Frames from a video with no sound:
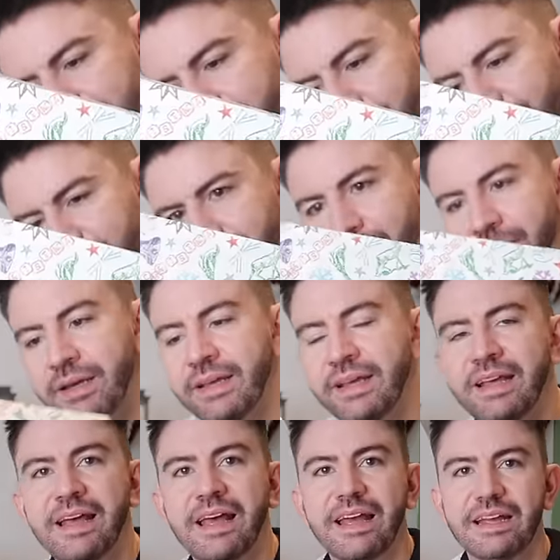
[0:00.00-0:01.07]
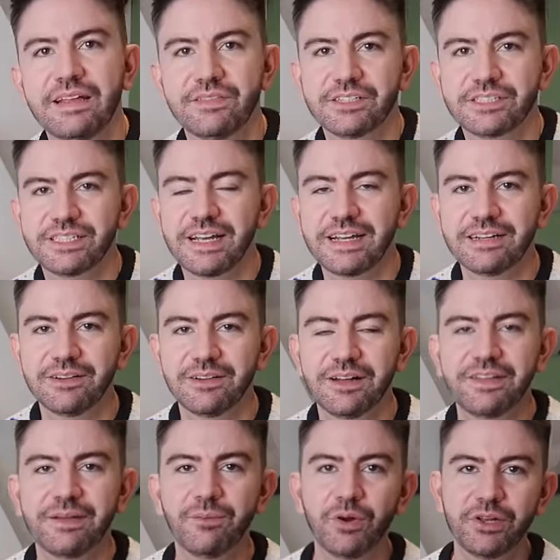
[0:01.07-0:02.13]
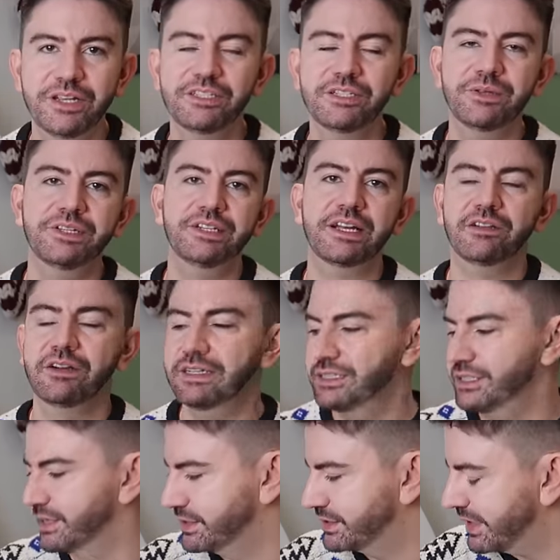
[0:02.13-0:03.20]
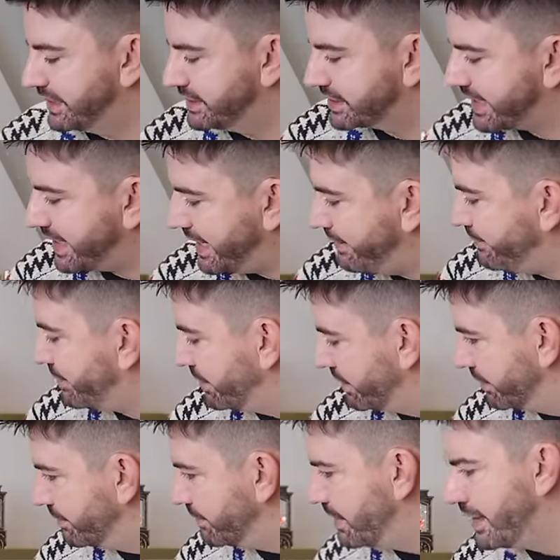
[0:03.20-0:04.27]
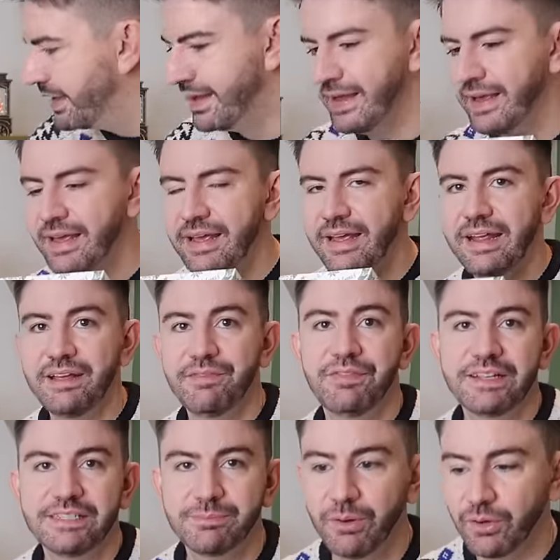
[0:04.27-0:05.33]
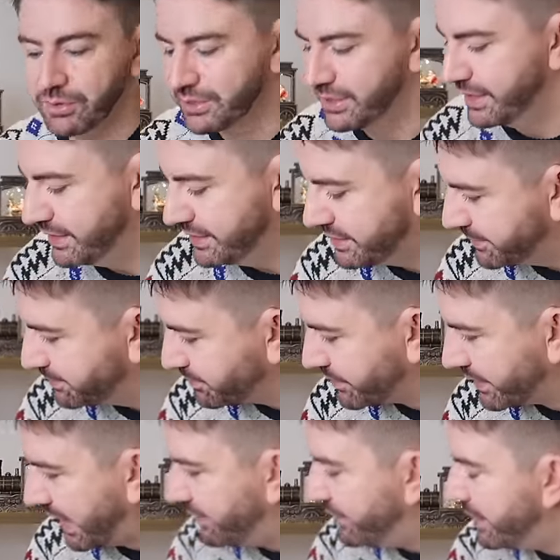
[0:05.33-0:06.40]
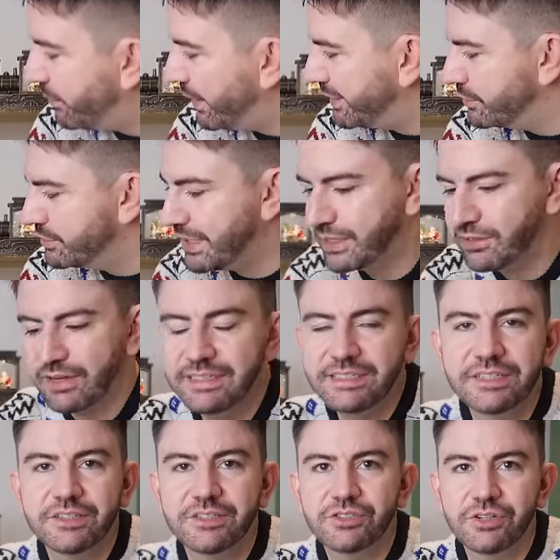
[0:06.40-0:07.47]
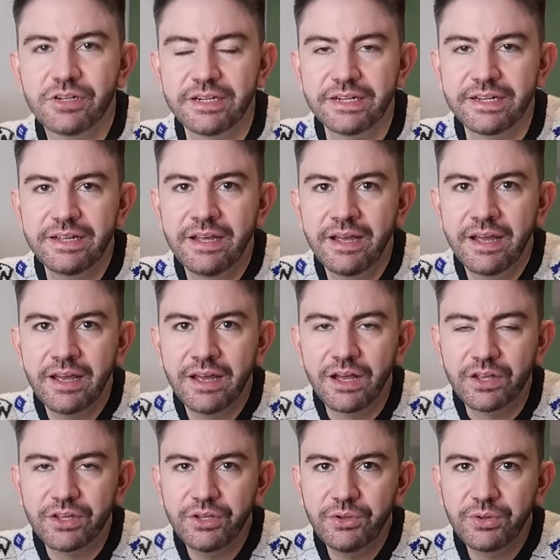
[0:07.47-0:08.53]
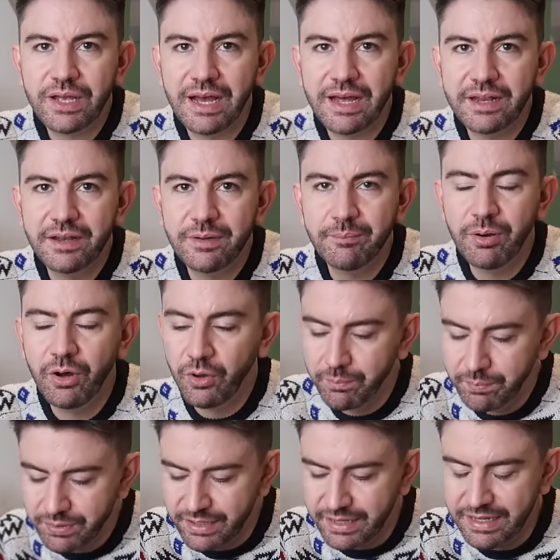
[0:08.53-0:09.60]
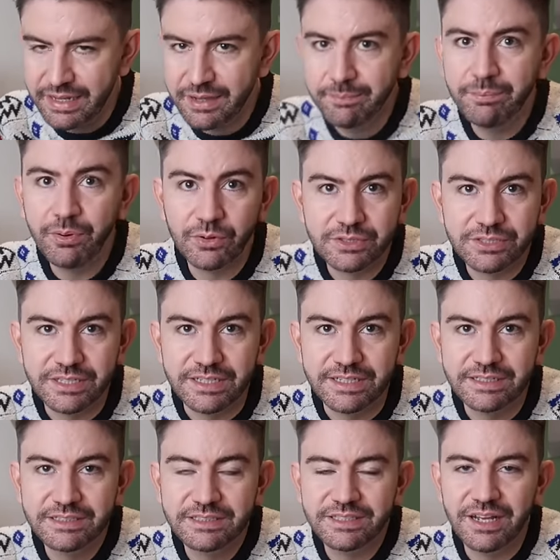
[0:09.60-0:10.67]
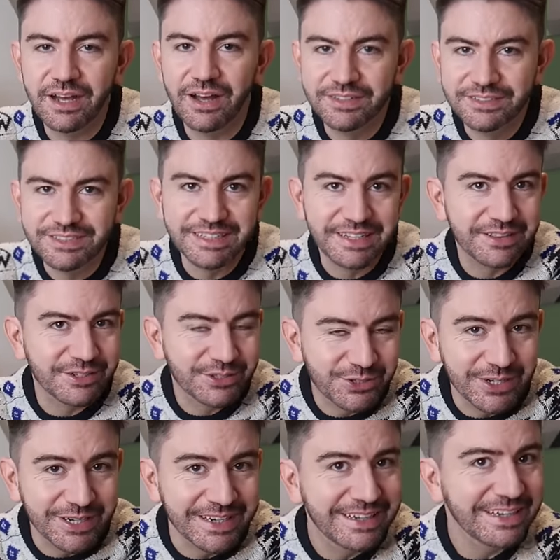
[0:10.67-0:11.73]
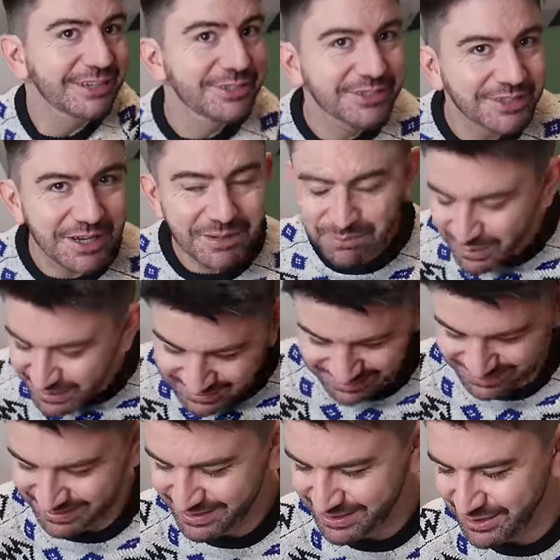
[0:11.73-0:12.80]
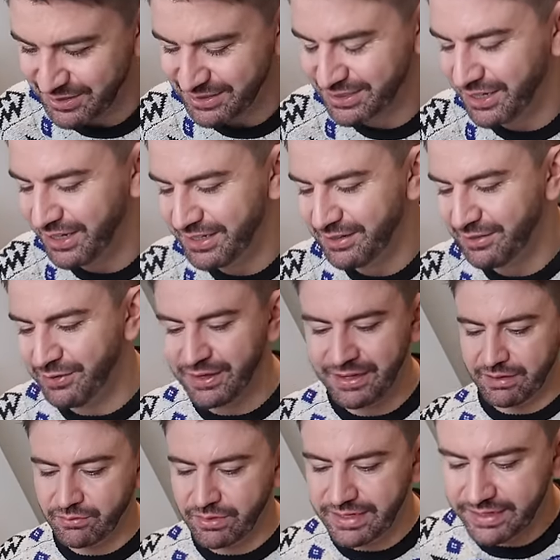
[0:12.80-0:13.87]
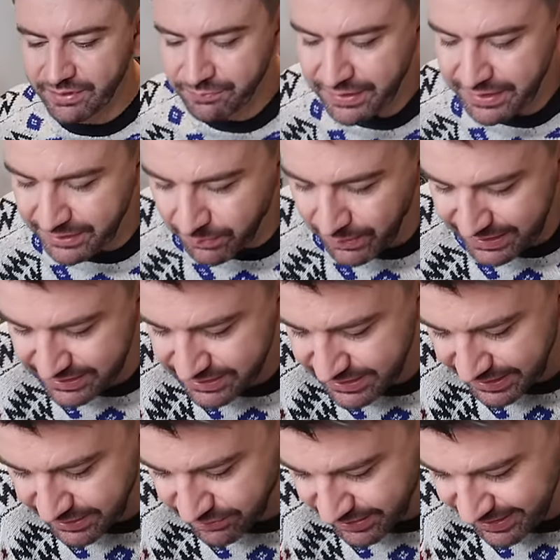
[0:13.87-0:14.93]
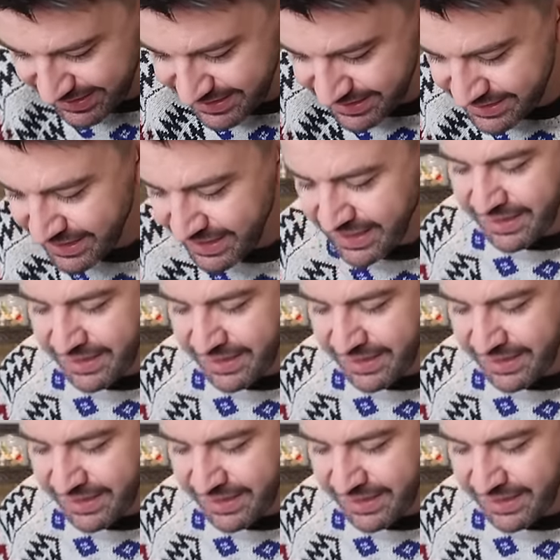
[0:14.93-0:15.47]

that one up in the sale. And then what you can do with your decorations is keep them in these boxes. And then when you're decorating the tree, you can pop the boxes underneath the tree and it looks like presents. So it's kind of, yeah, a really convenient way to decorate.